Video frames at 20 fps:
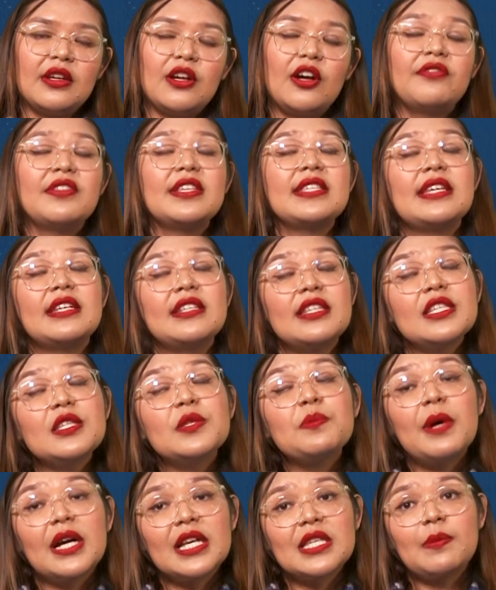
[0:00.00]
of the
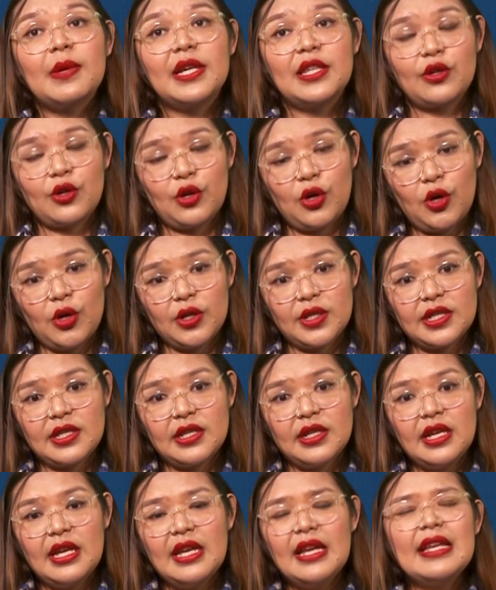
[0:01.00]
sentence passed by the court.
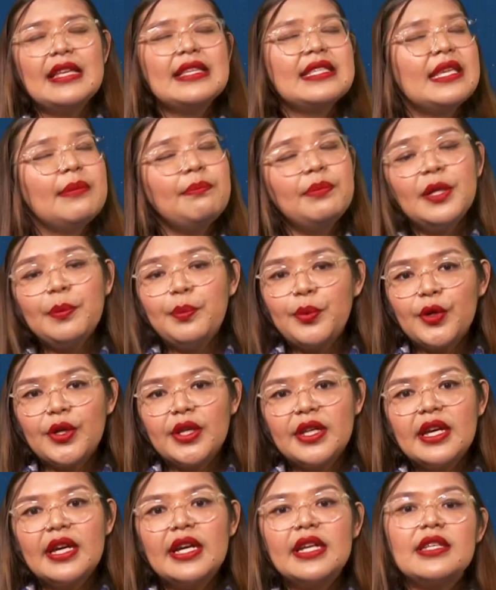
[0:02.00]
Simply
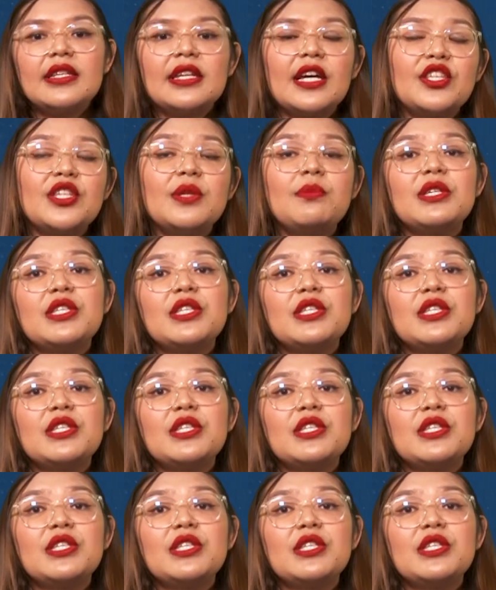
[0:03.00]
put, Najib